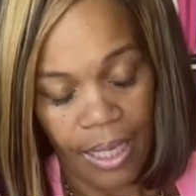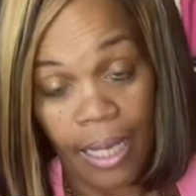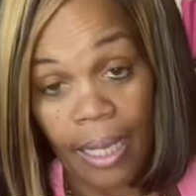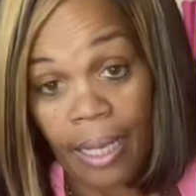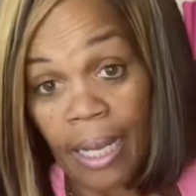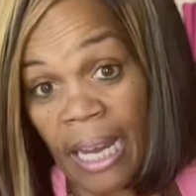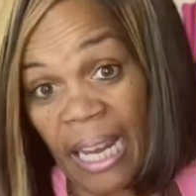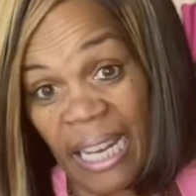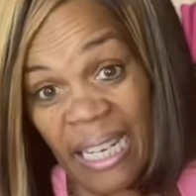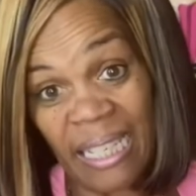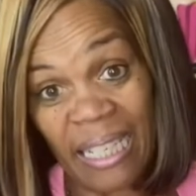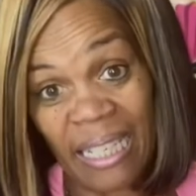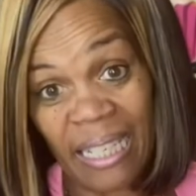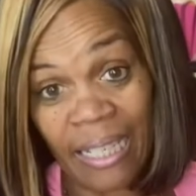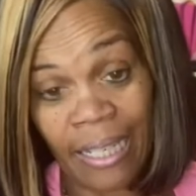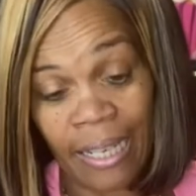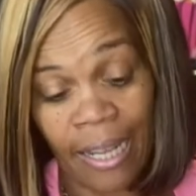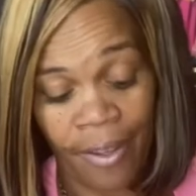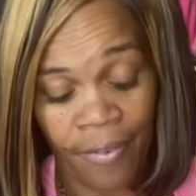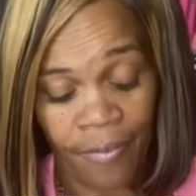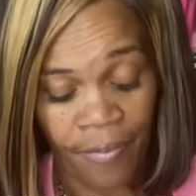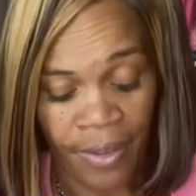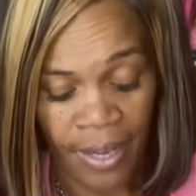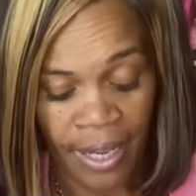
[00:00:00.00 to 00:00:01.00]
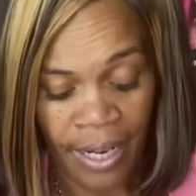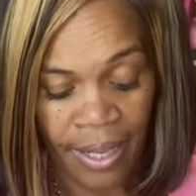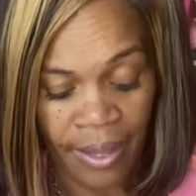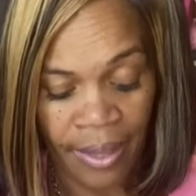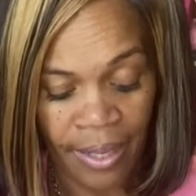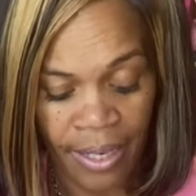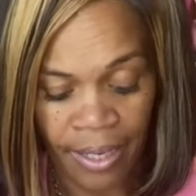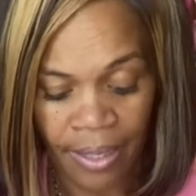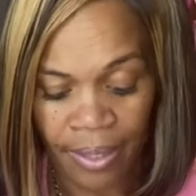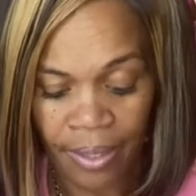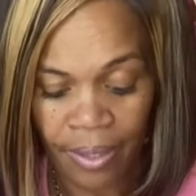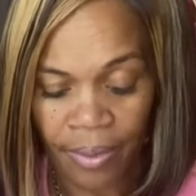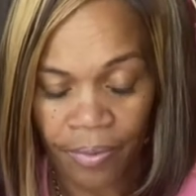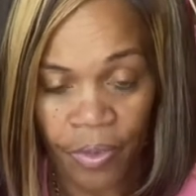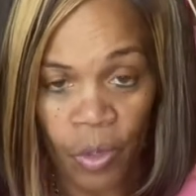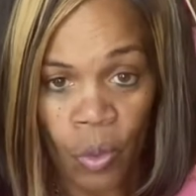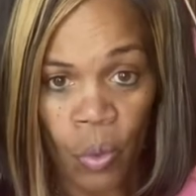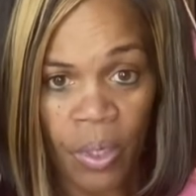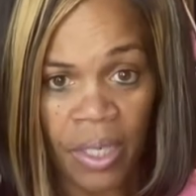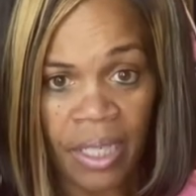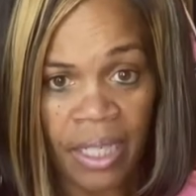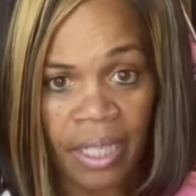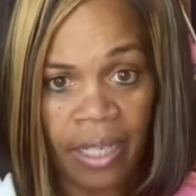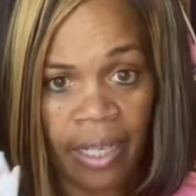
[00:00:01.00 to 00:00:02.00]
unstuff it. And then, of
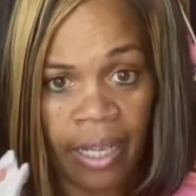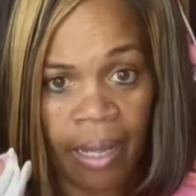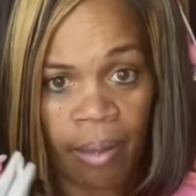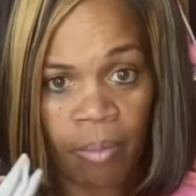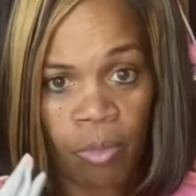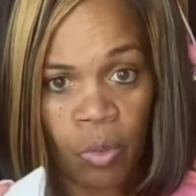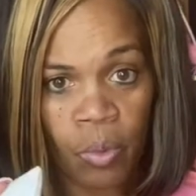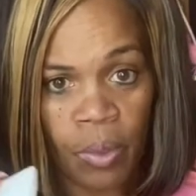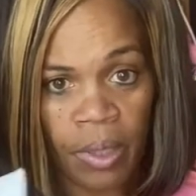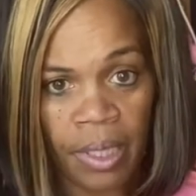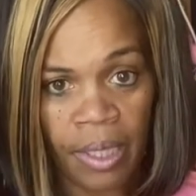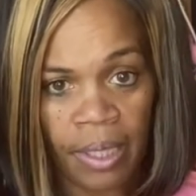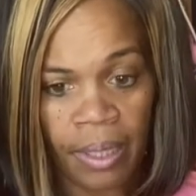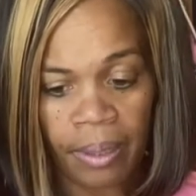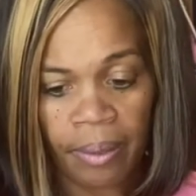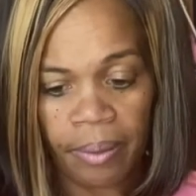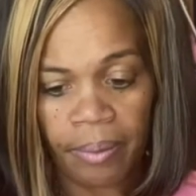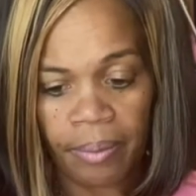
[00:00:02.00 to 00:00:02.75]
course, it comes with the